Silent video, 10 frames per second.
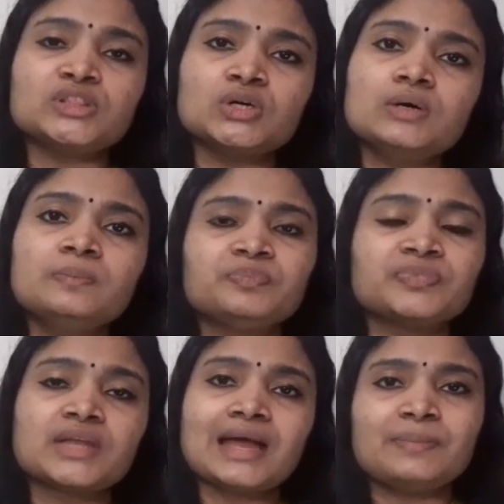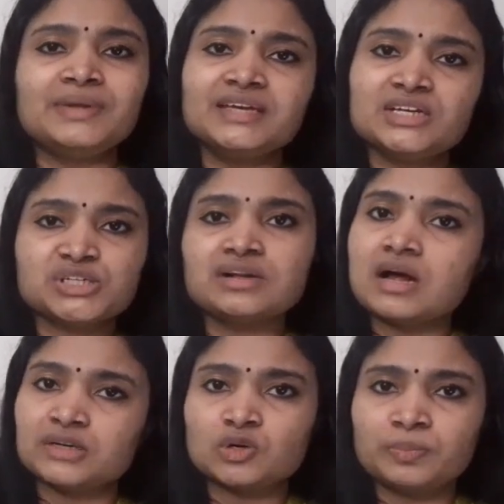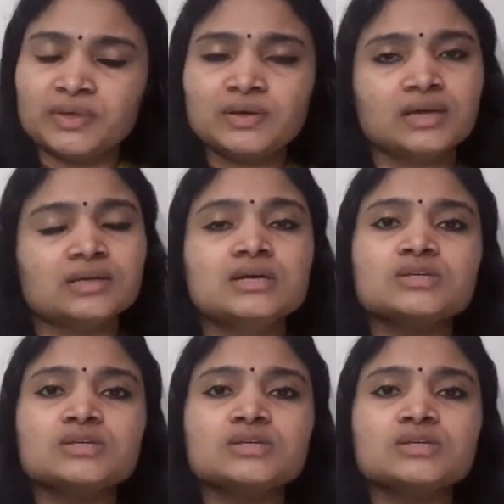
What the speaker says: your application hard copy. Okay.